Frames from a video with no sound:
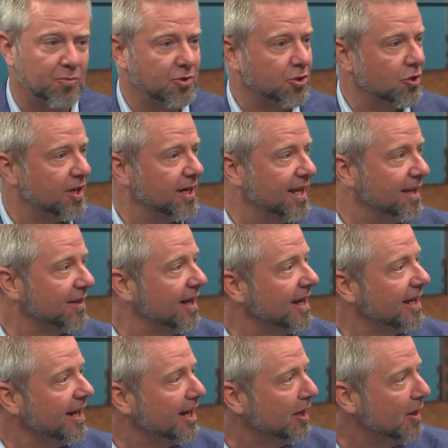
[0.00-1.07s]
with looking at
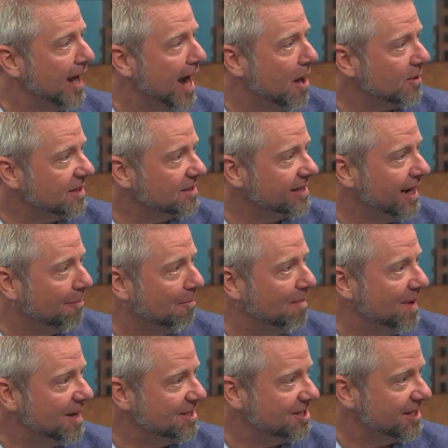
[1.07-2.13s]
like an allowance
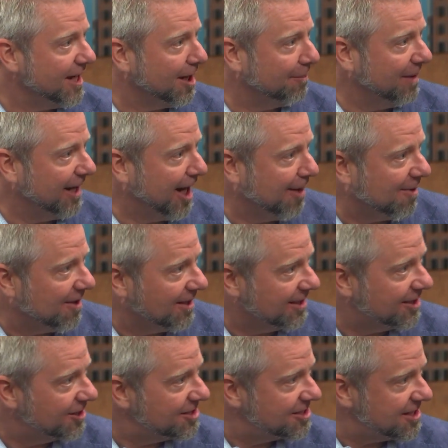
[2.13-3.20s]
and budgeting and being able
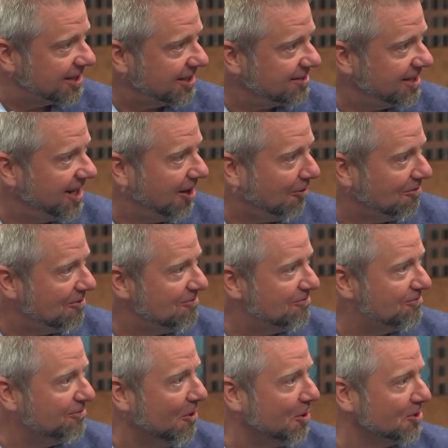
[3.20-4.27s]
to
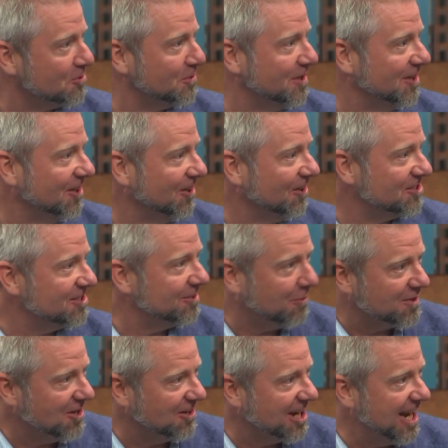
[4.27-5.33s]
focus with your
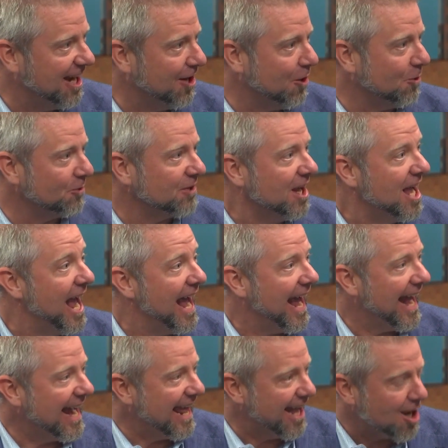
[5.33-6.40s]
kiddos
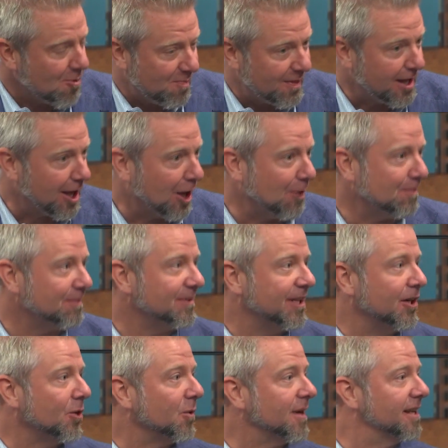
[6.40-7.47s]
and help them
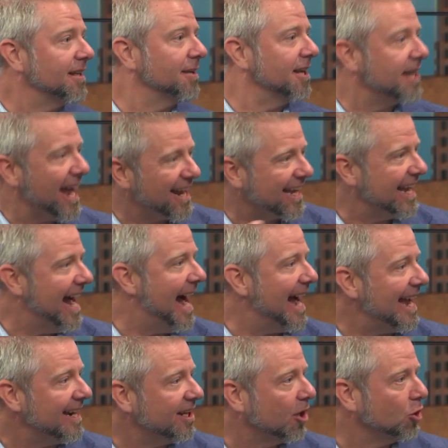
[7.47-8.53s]
kind of
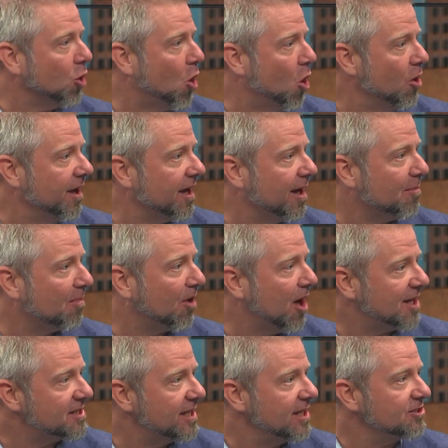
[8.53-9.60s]
guide along and
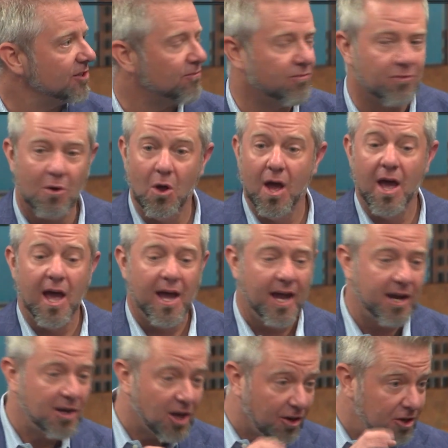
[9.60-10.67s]
process of,
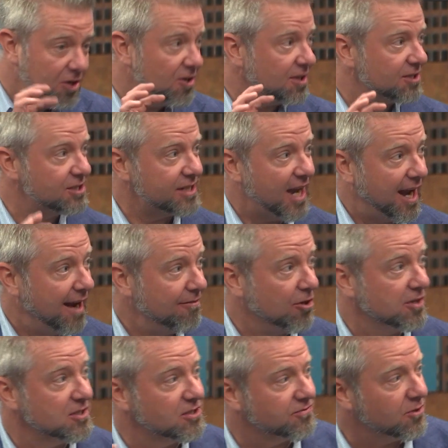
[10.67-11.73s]
hey, are you going to save?
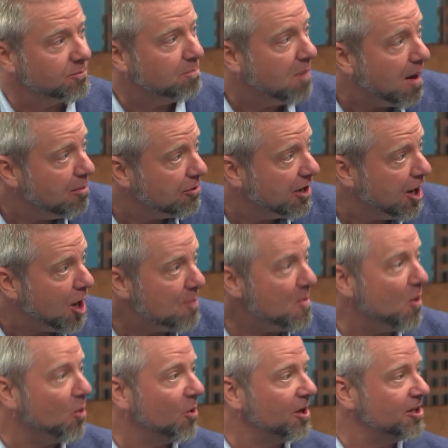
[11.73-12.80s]
Or is this for bubble
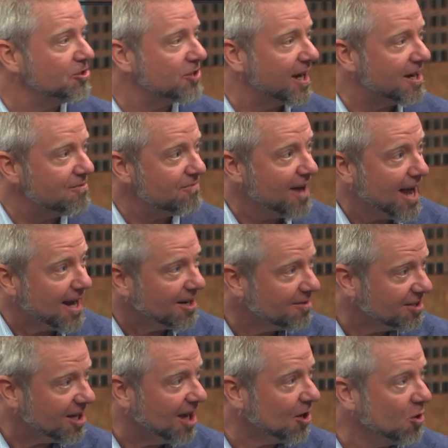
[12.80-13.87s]
gum, or are you trying to
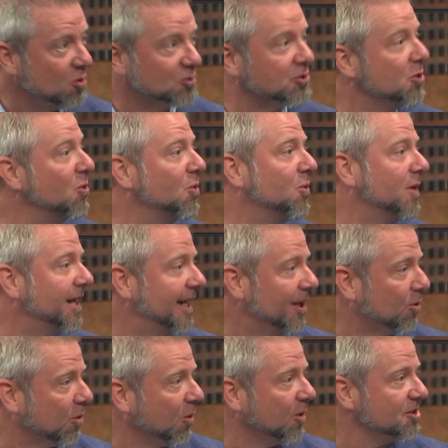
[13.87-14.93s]
find a cool
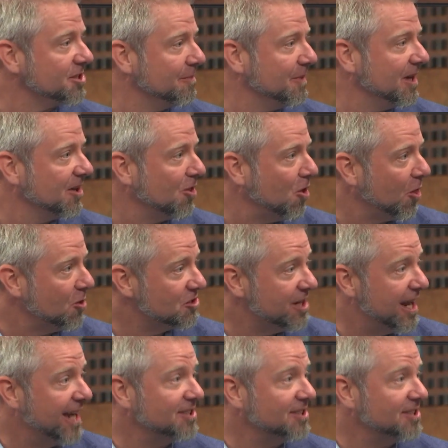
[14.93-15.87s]
toy or something along